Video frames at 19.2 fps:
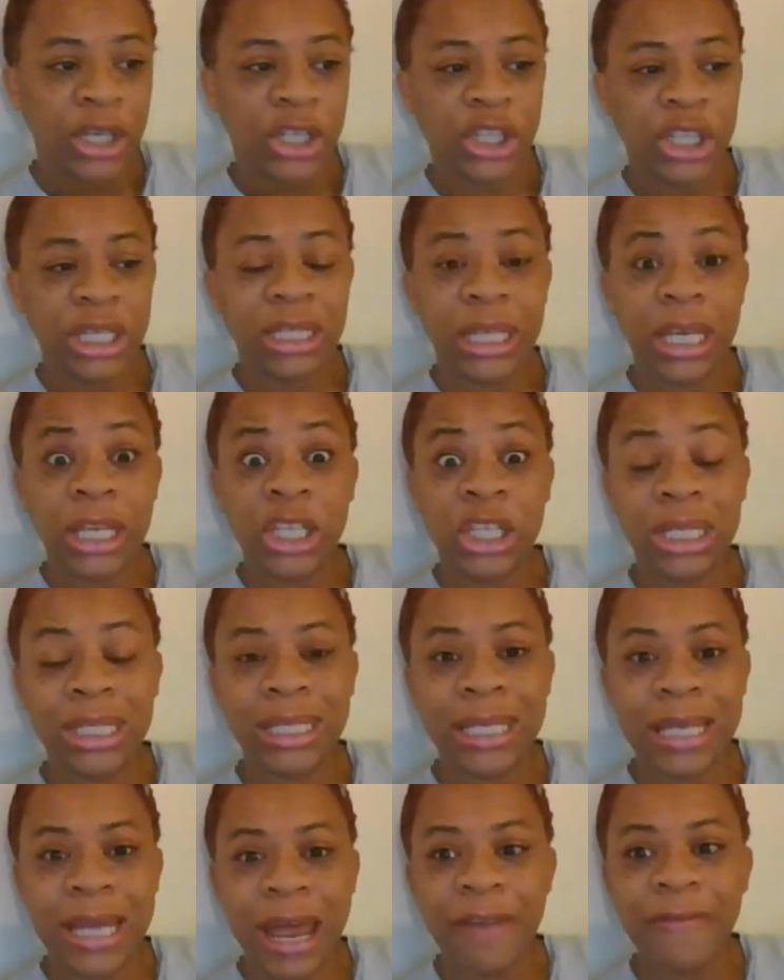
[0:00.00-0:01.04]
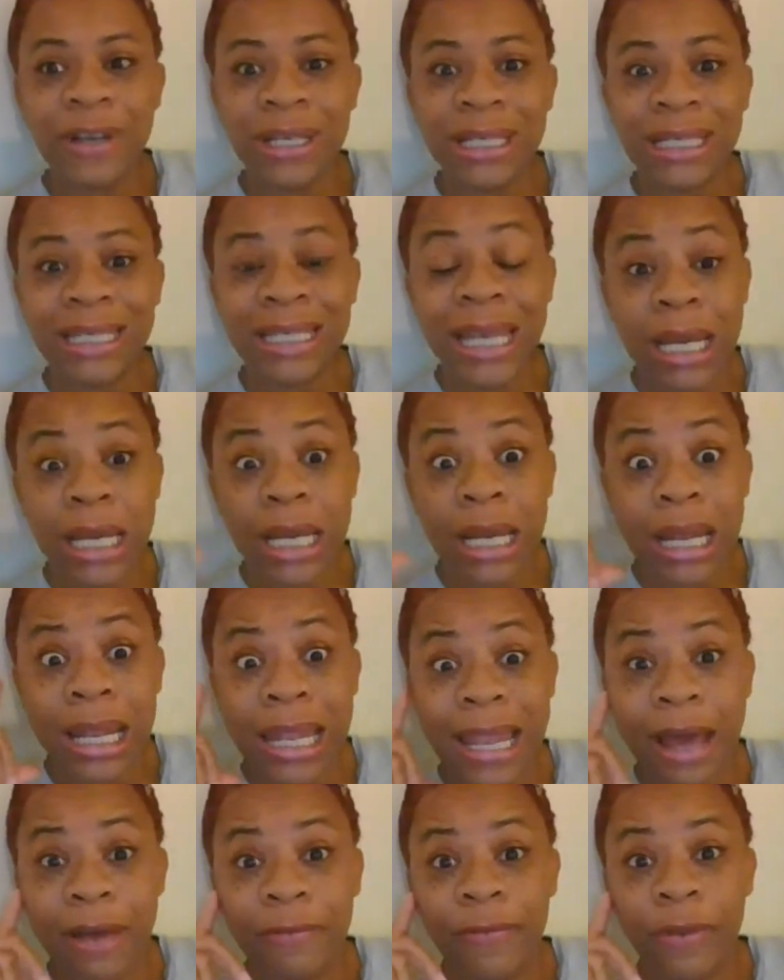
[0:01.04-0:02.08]
She says she's never seen
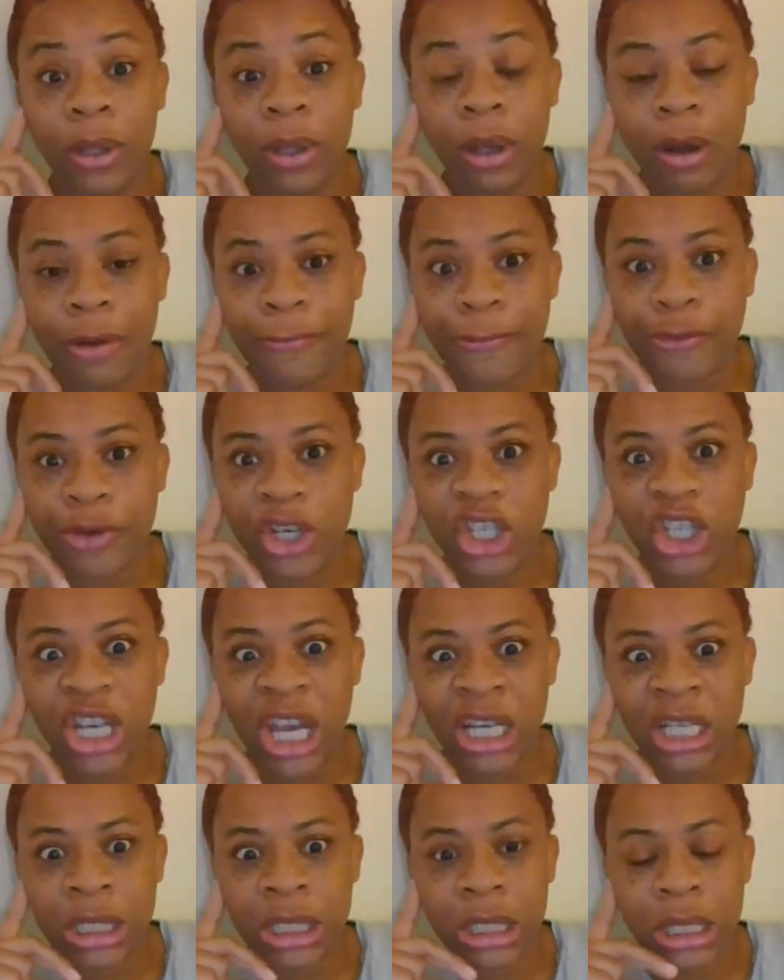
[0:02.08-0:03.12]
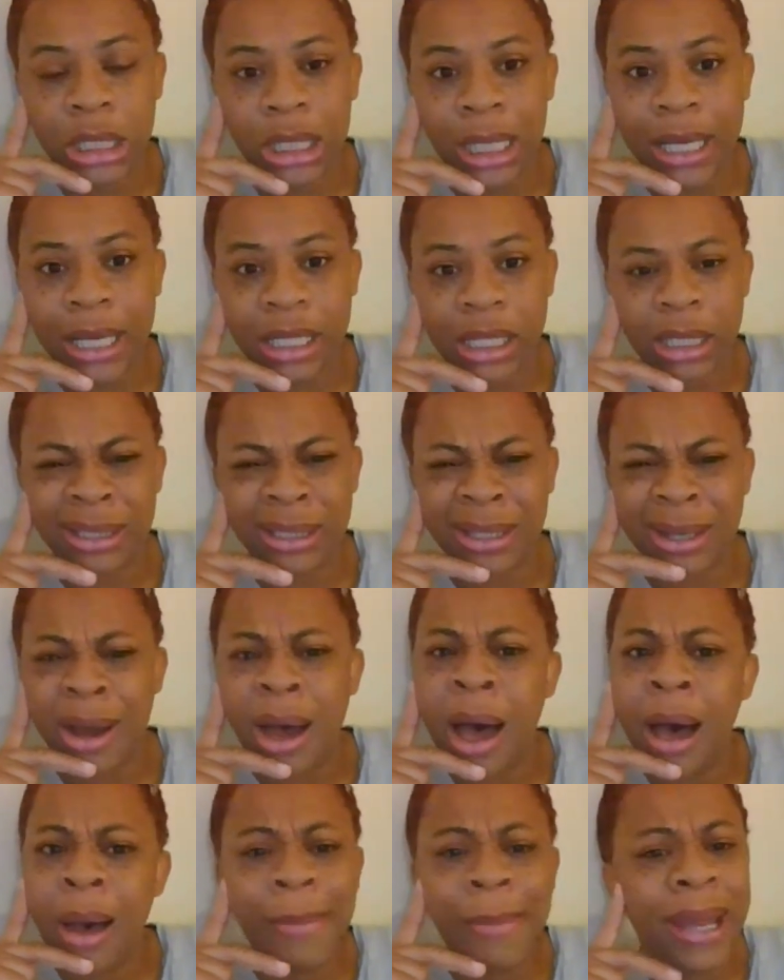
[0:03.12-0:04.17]
a level of rejection like this. So
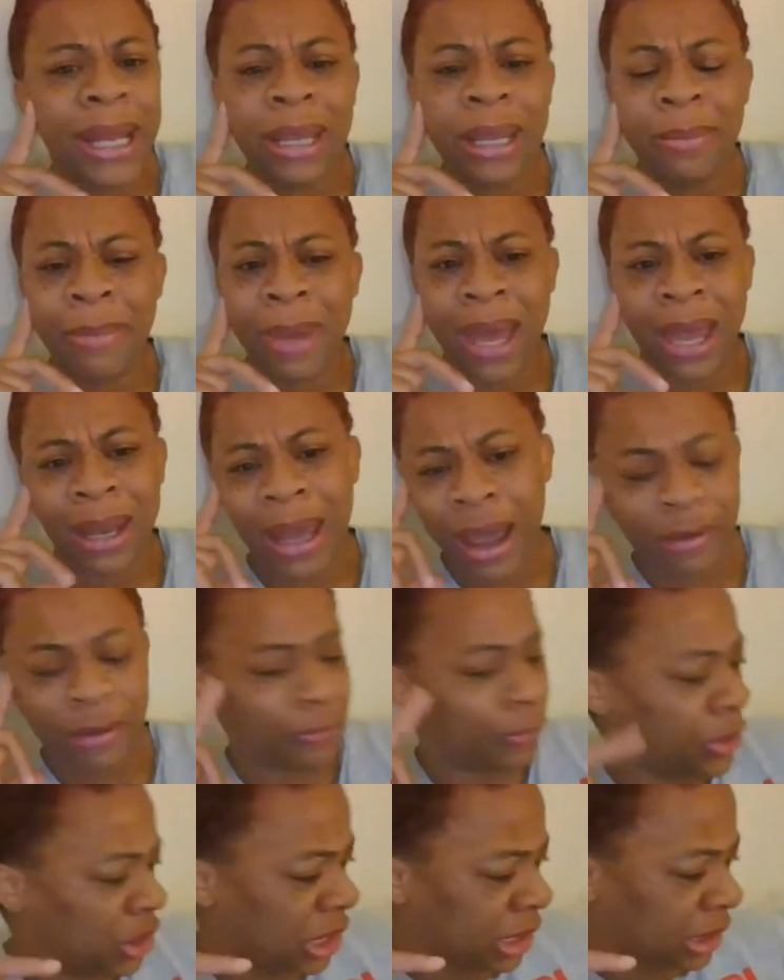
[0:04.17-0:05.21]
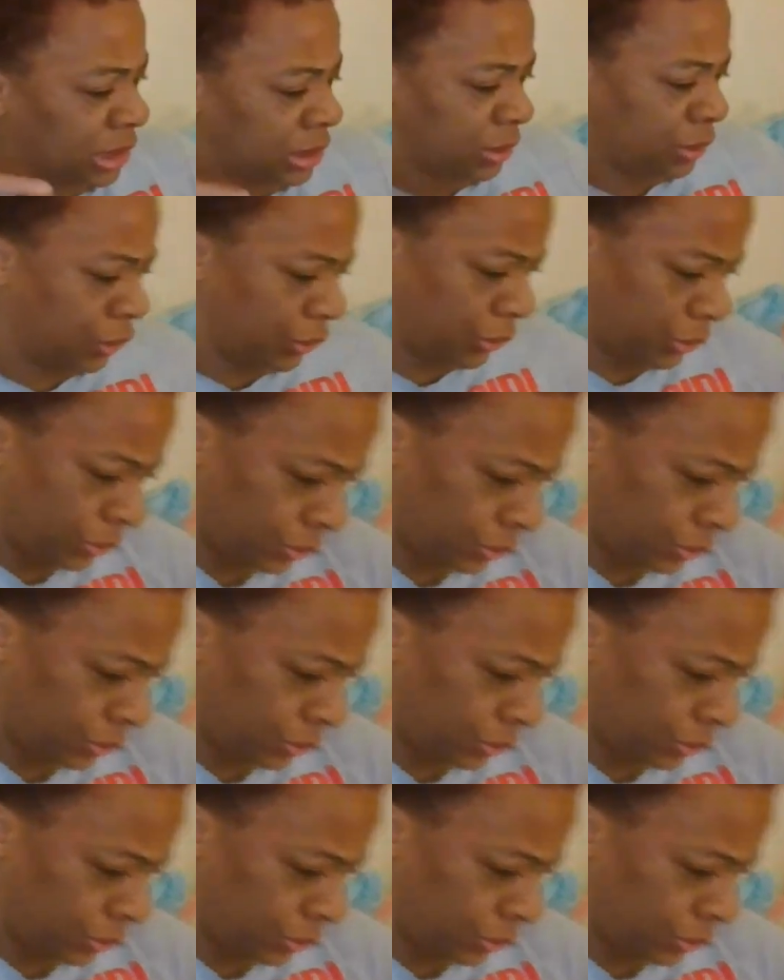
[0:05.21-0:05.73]
how many men have rejected